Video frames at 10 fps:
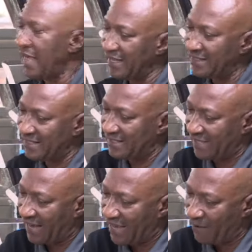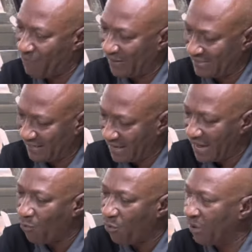Enti sa e base
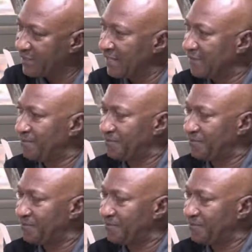ya award